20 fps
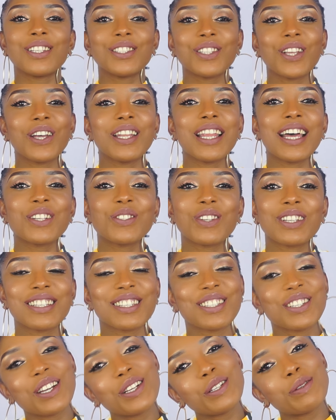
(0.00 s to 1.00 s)
So that's
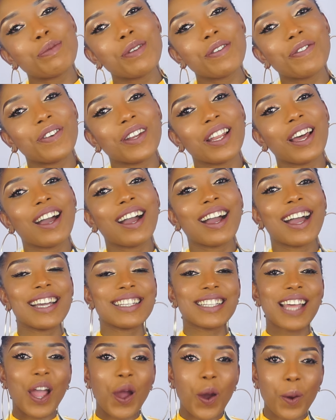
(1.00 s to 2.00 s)
what it's going to be for now,
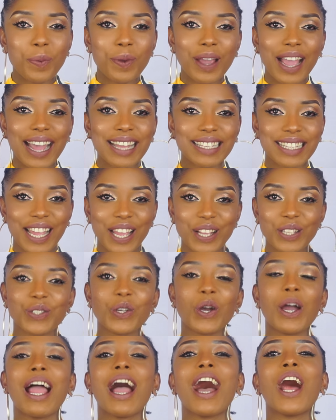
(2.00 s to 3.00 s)
guys. I hope you guys
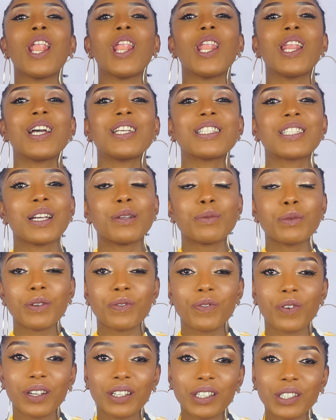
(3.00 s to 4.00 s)
enjoy and learn
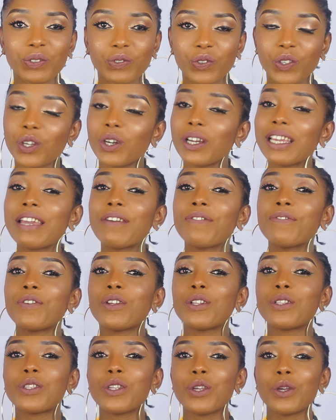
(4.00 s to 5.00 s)
something from this video. If
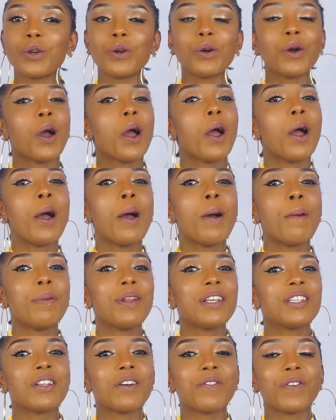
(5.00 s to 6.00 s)
you do,
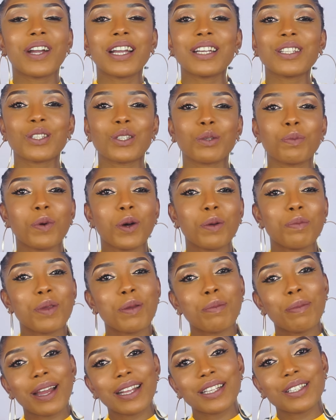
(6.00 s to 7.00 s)
please don't forget to support
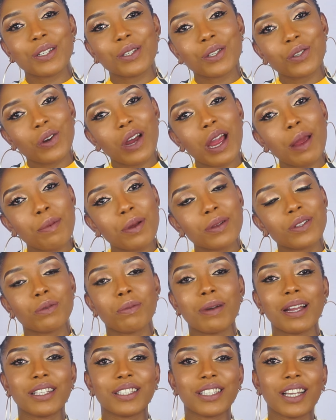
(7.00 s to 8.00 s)
me by subscribing
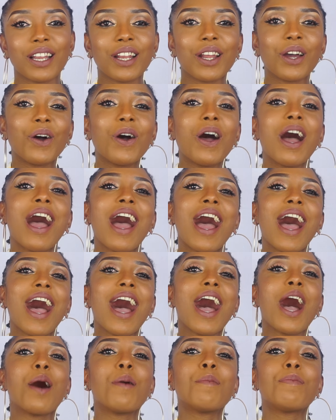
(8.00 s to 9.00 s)
to my channel,
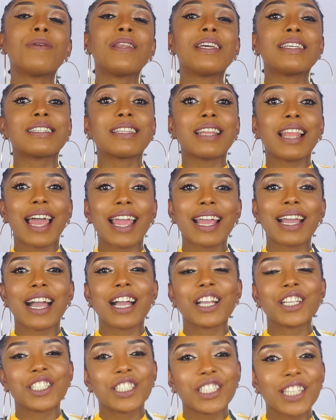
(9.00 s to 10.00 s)
and please like
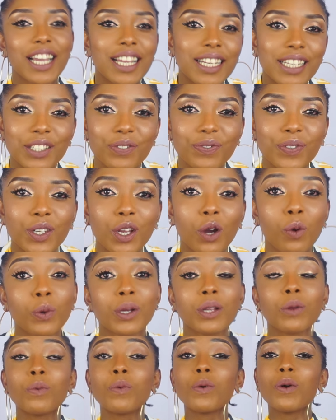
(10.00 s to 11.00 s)
and share this
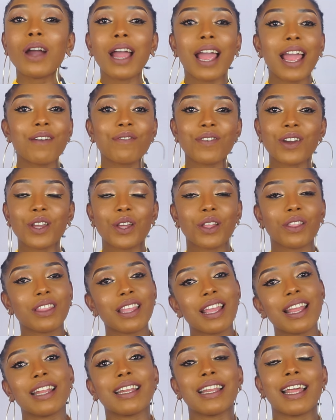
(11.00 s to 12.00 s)
video with whoever you
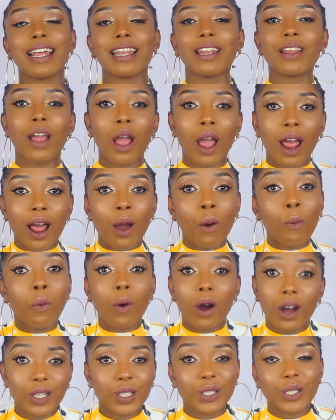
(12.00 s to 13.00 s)
think that
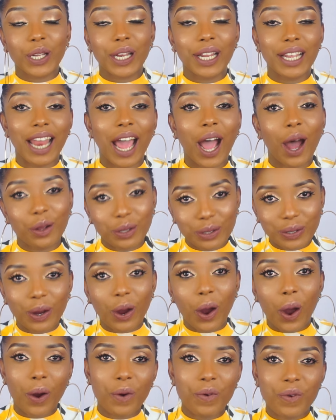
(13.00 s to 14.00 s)
wants to learn how to
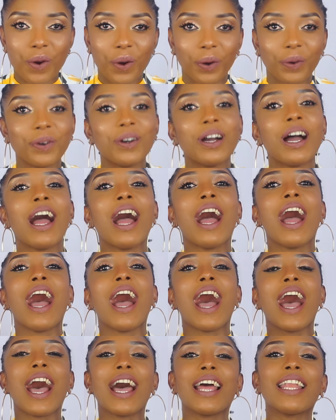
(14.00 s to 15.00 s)
cornrow.
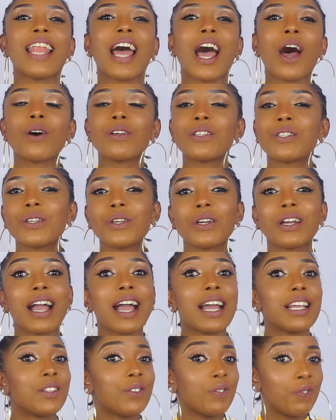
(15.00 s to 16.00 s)
And I'll see you
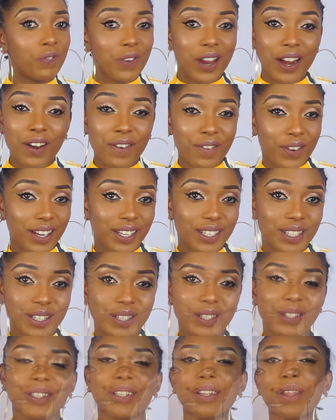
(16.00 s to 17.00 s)
guys very
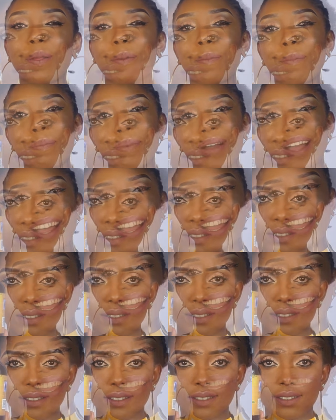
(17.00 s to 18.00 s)
soon.
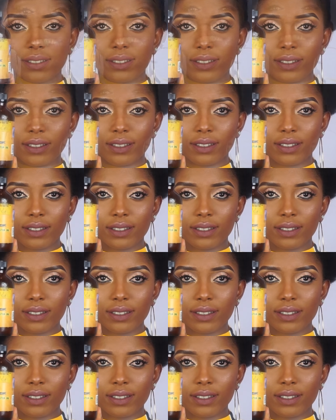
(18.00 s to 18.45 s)
Bye.